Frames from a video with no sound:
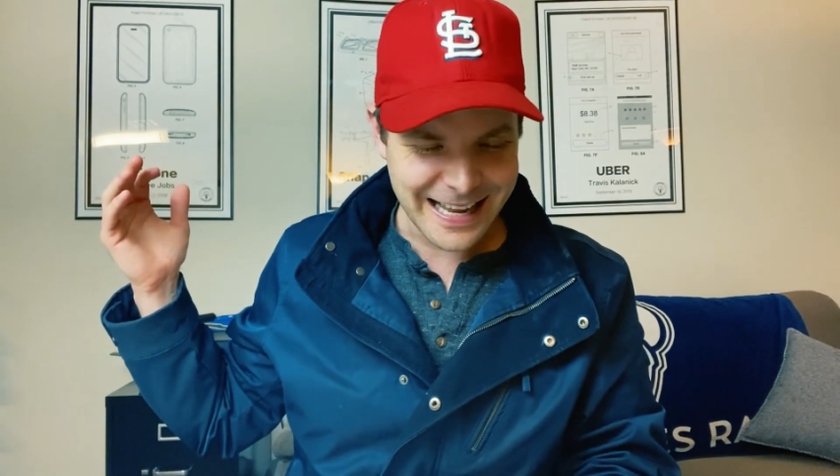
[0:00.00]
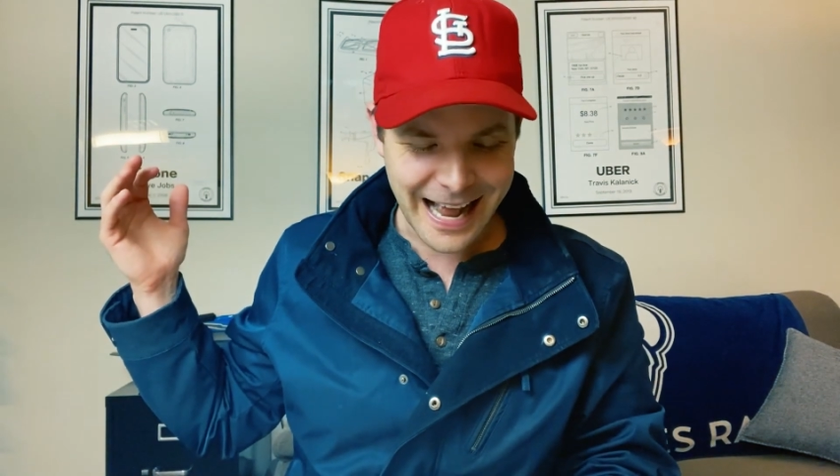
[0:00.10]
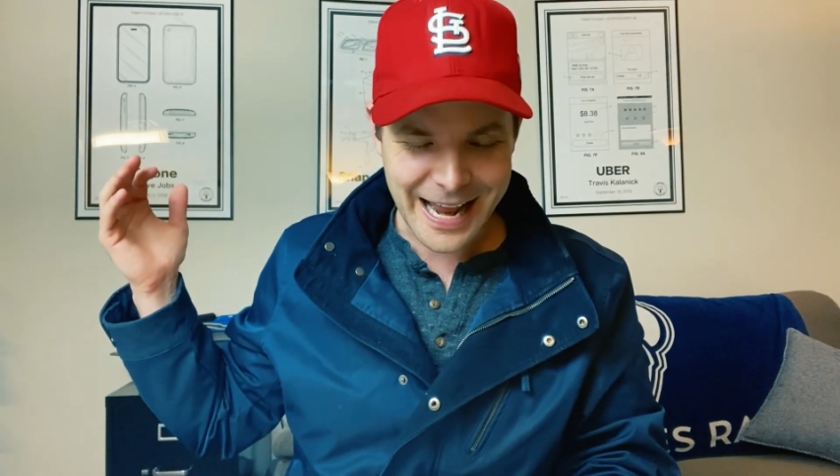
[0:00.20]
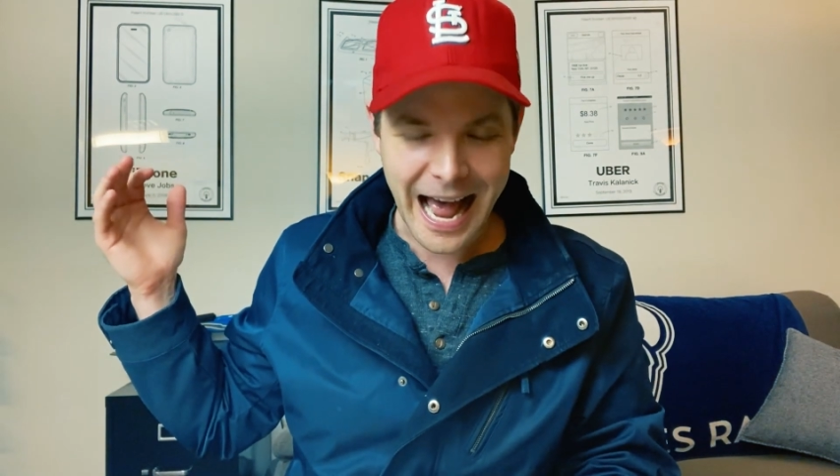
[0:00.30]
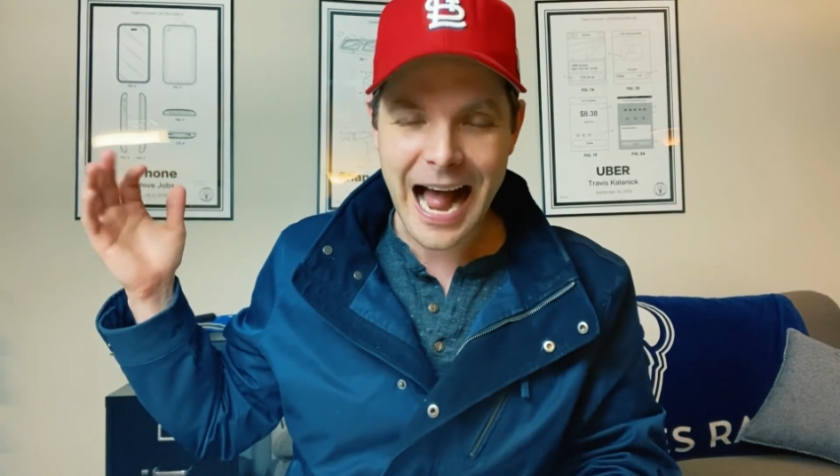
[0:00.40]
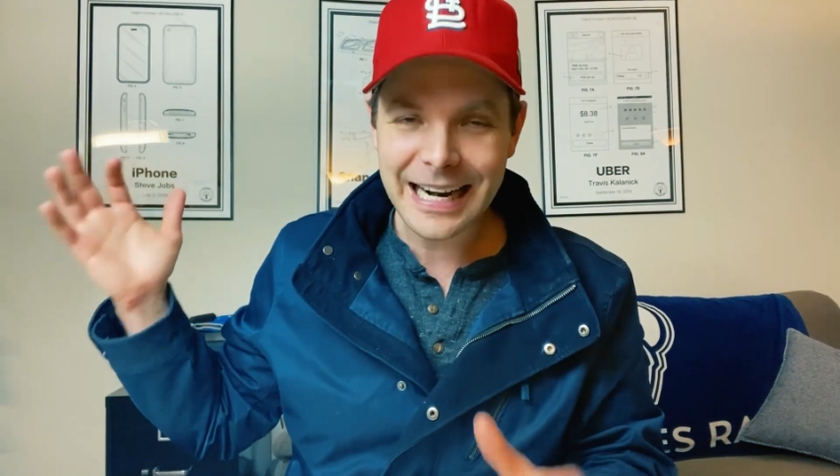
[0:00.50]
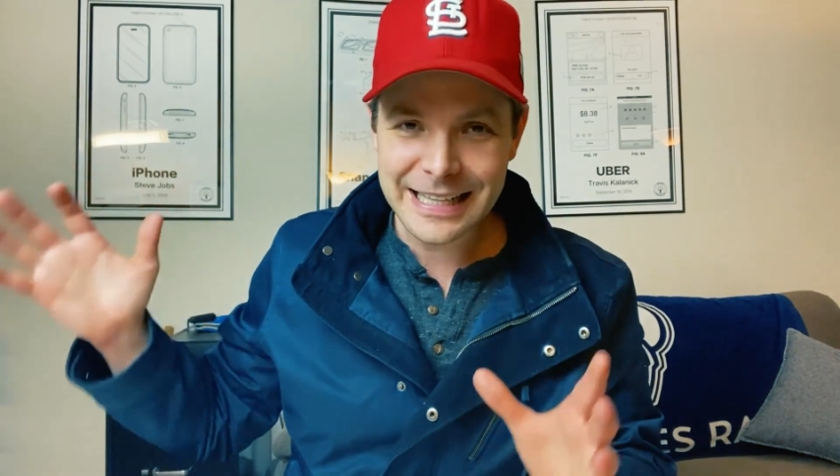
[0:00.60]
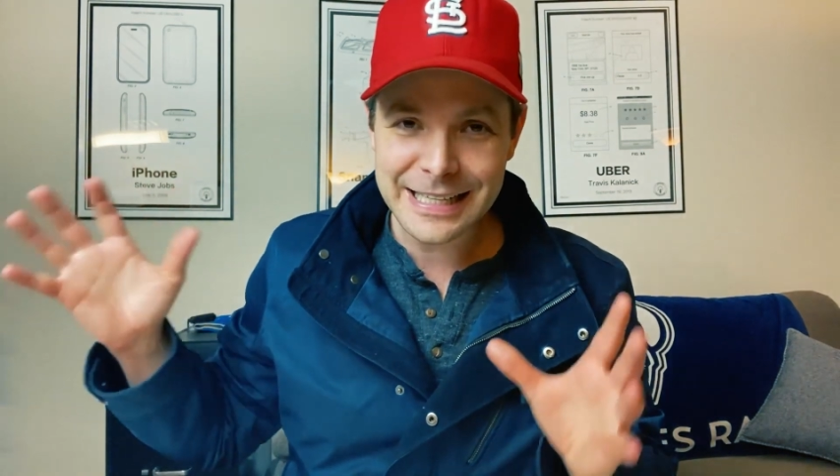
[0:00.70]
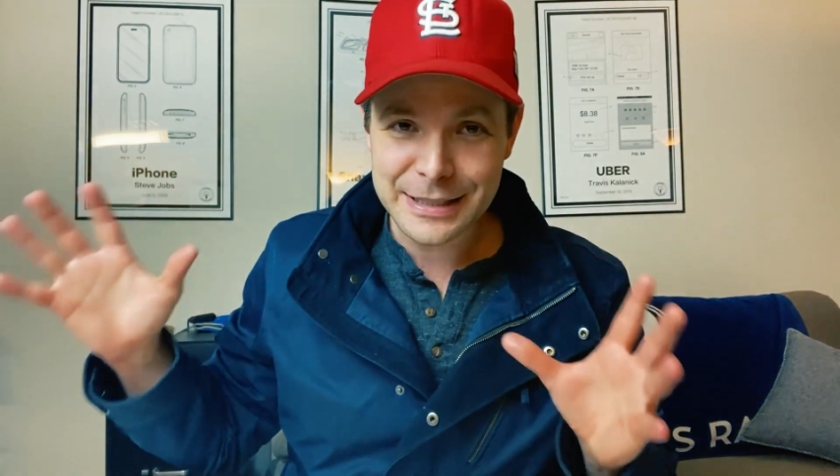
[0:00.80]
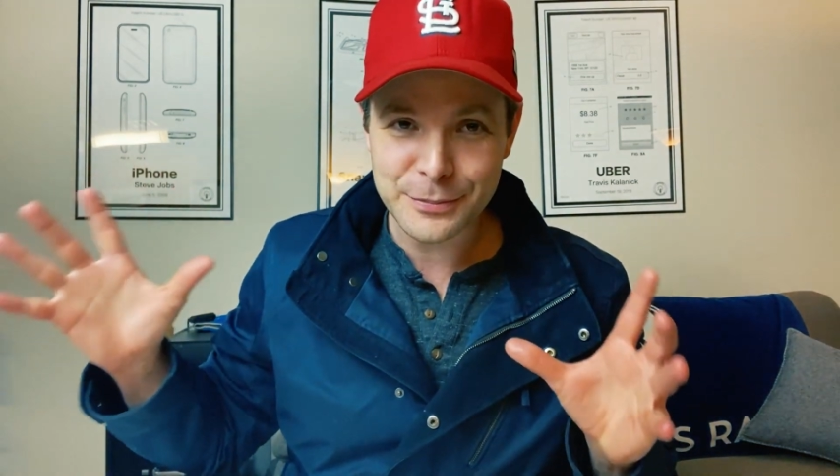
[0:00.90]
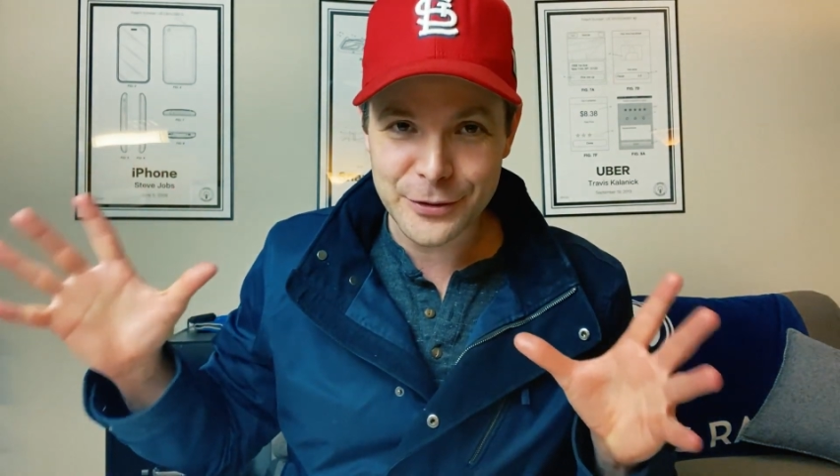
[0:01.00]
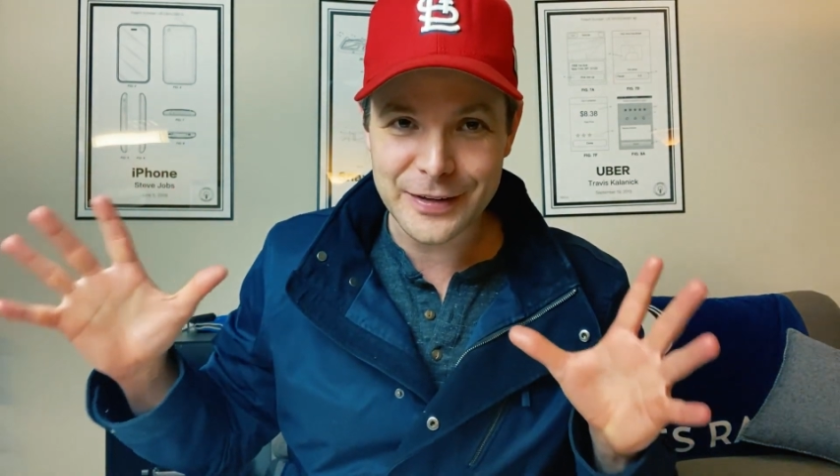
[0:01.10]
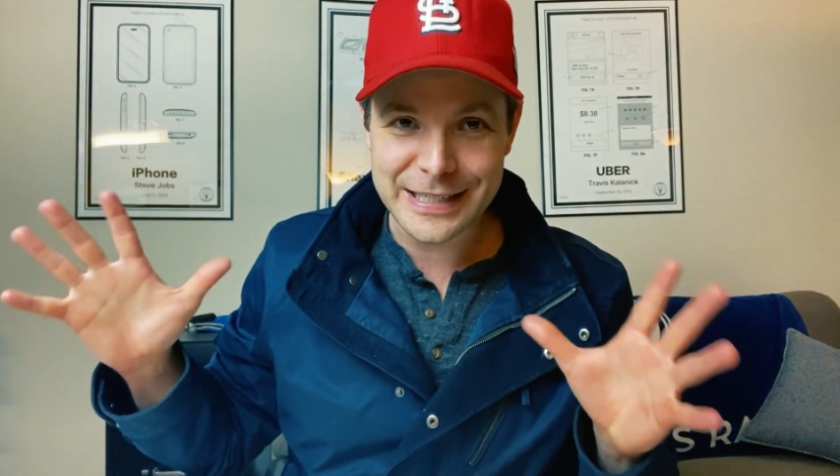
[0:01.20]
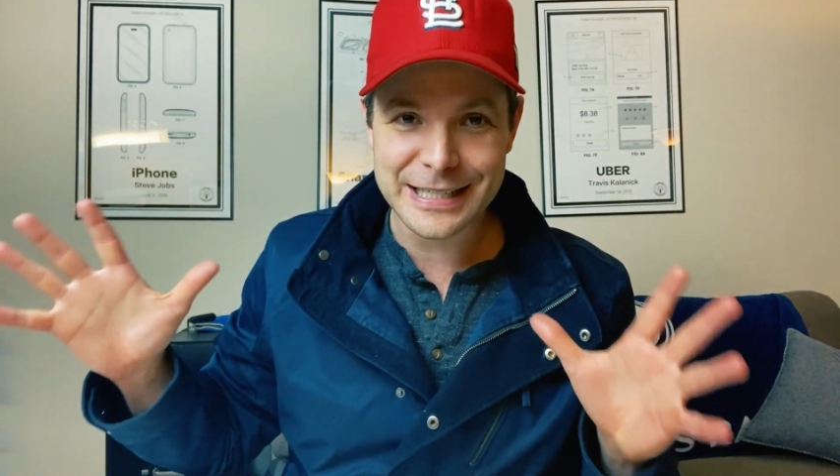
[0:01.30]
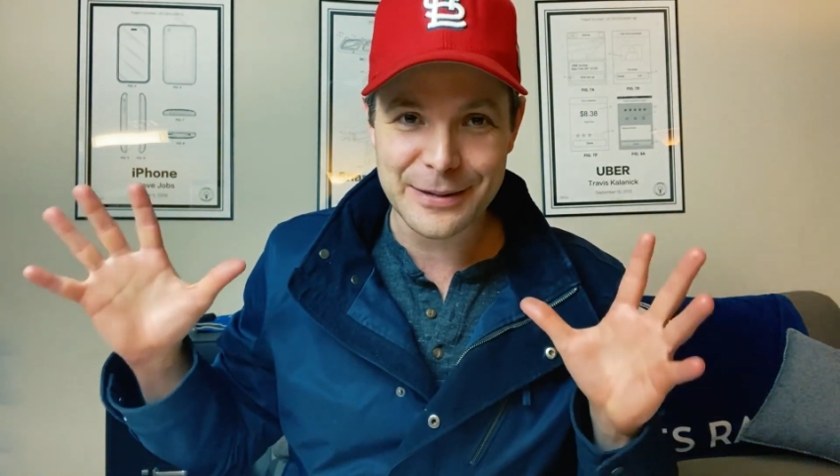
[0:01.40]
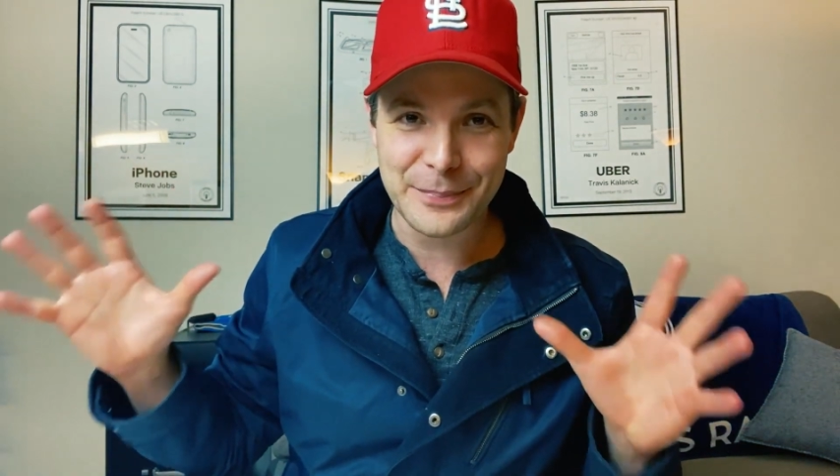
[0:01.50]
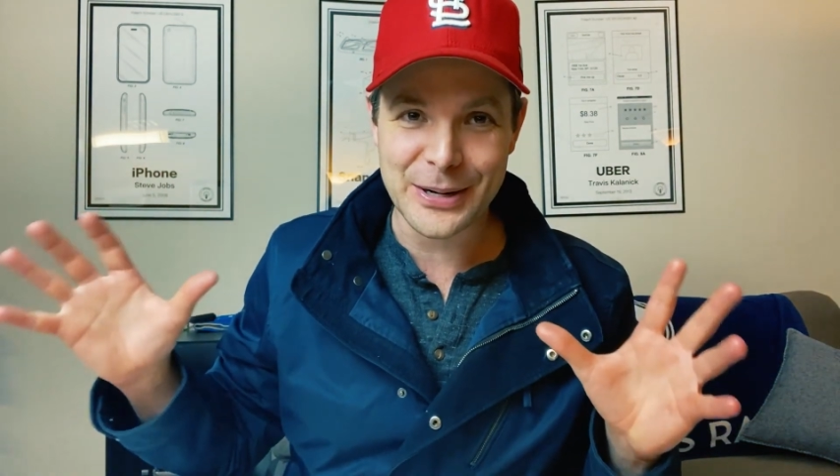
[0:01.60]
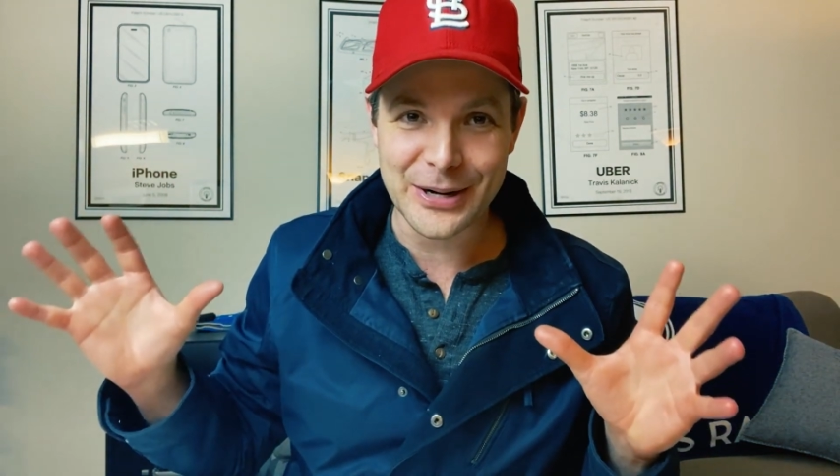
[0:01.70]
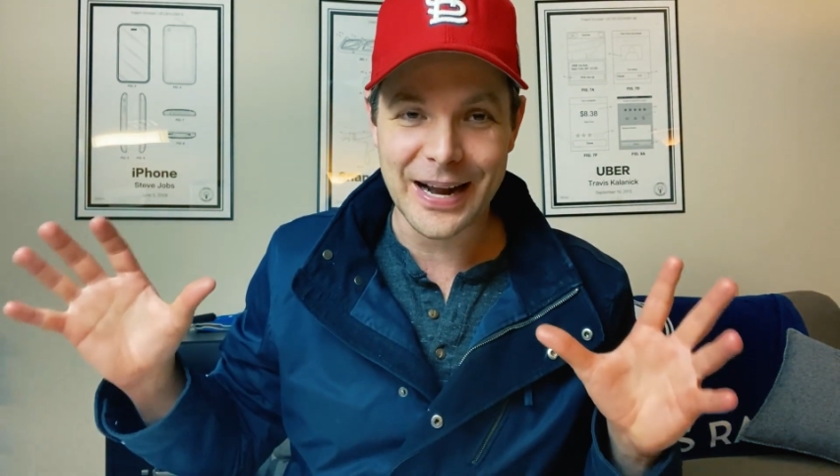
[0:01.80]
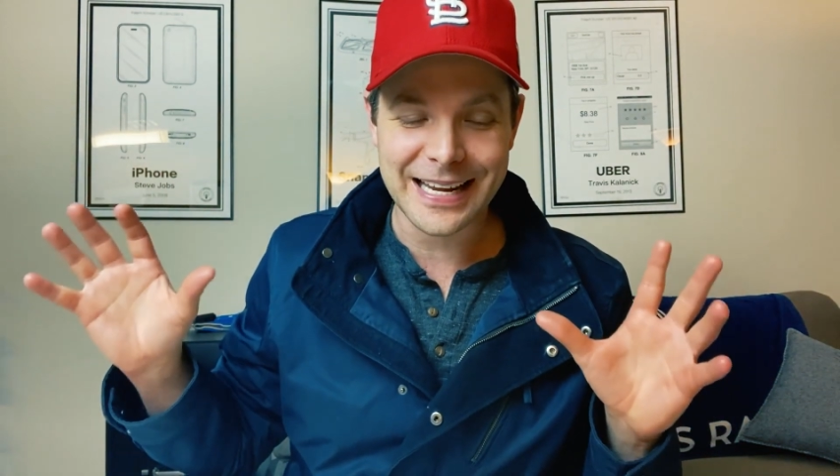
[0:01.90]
how did this movie disappear?